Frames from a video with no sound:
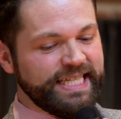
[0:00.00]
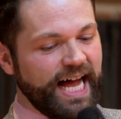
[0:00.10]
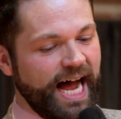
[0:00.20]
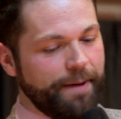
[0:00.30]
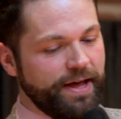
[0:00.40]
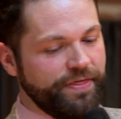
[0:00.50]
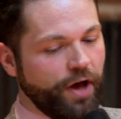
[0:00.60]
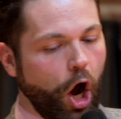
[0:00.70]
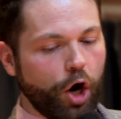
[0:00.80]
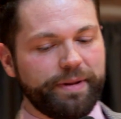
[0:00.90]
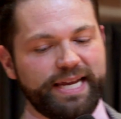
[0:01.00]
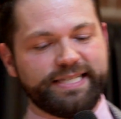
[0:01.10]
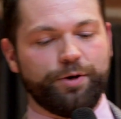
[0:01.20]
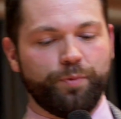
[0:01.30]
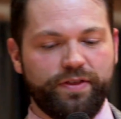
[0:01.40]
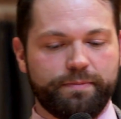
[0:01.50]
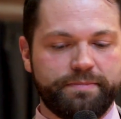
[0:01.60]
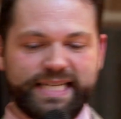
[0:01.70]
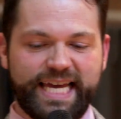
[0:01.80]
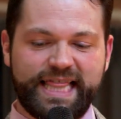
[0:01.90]
Um, the harmonies and
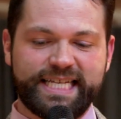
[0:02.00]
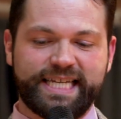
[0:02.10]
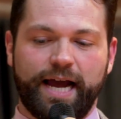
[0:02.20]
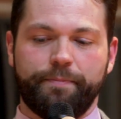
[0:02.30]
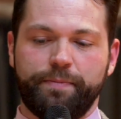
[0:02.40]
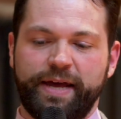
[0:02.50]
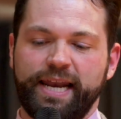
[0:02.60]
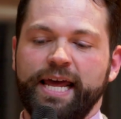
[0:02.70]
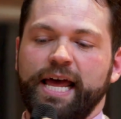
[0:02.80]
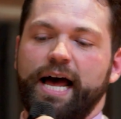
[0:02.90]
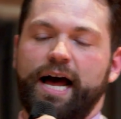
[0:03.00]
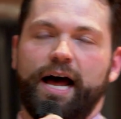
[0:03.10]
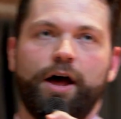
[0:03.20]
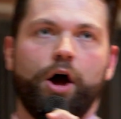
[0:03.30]
rhythms in this accompaniment uh,